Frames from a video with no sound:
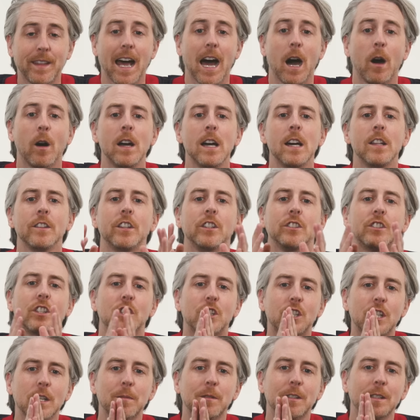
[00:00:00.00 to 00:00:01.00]
Now, does the
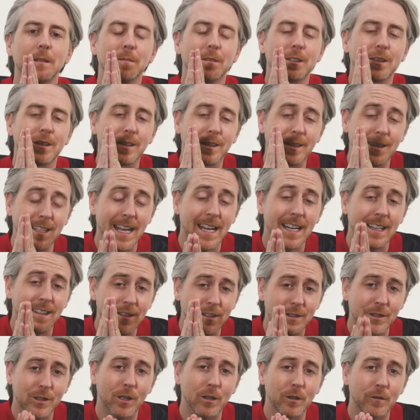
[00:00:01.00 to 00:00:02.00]
gypsum stay in
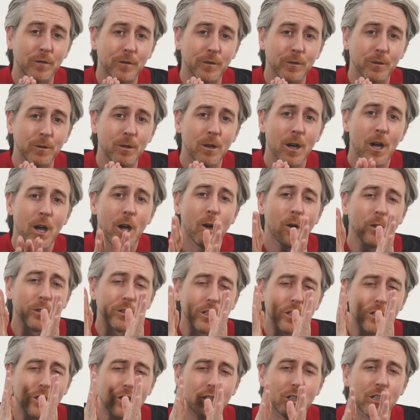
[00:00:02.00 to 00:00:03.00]
the tofu or is
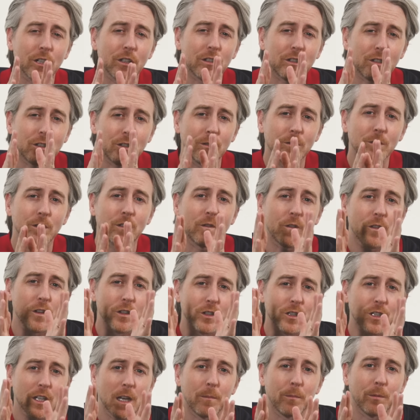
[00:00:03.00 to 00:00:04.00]
it just used for the
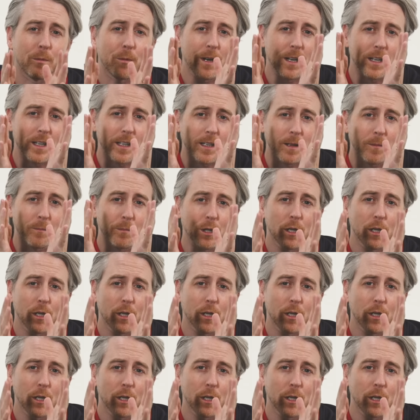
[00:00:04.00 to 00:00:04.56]
separating